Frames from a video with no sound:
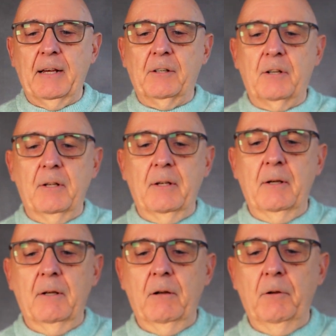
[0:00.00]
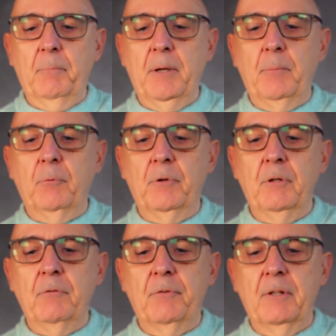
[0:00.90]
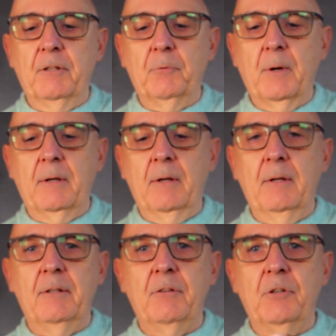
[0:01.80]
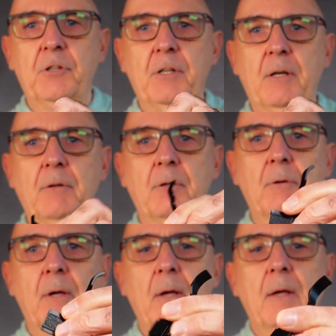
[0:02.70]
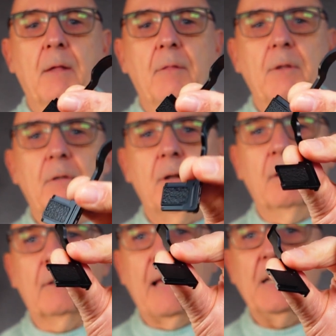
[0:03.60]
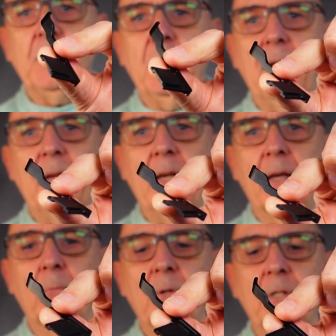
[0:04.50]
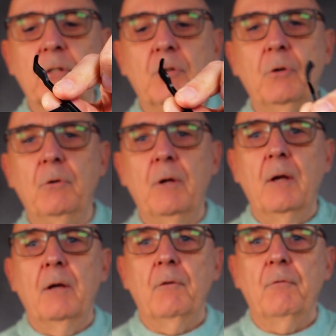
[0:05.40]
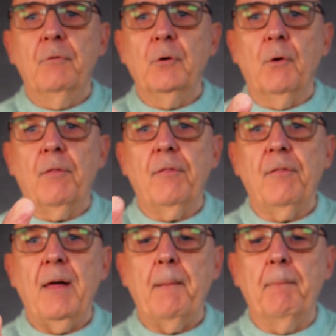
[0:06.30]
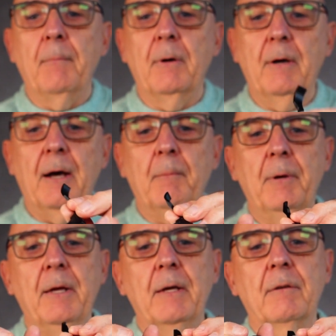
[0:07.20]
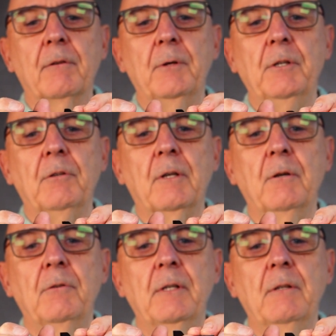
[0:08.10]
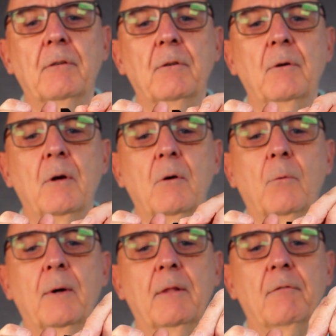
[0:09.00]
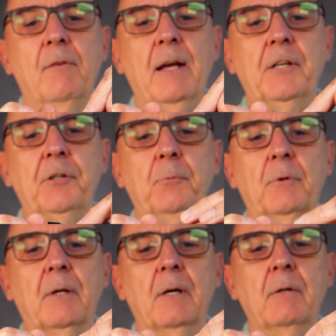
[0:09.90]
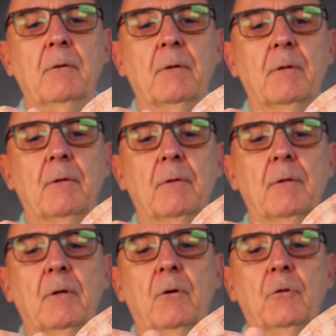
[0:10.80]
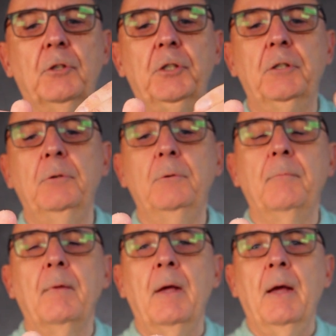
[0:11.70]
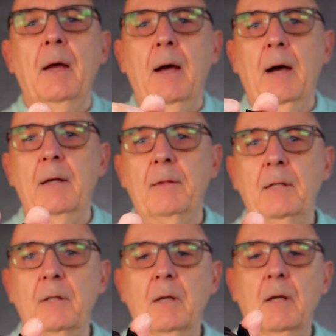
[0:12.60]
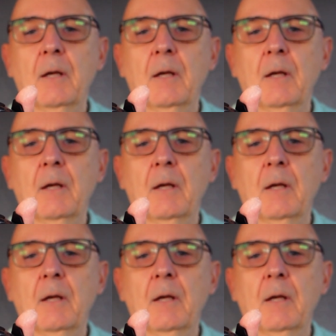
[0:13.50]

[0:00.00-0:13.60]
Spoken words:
actually, a lot of people do for this one. Let's just show you this little gadget here, which is good for your thumb up here, so it just goes into where the flash would go, the hot shoe, and then